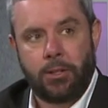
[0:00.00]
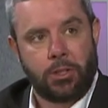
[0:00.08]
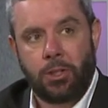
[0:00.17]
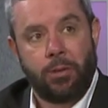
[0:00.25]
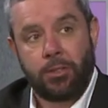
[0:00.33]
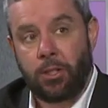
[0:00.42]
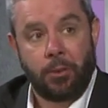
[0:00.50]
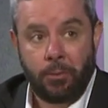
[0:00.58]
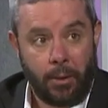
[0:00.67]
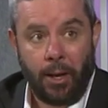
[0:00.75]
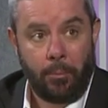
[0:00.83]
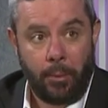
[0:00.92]
the surface
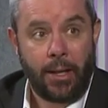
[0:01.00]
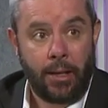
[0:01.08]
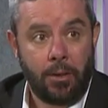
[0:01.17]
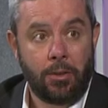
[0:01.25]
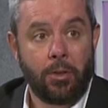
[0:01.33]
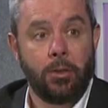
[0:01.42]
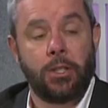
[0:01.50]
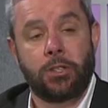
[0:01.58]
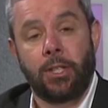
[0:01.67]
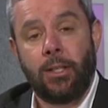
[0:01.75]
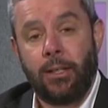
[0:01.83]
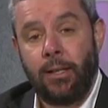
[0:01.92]
that are making you do this,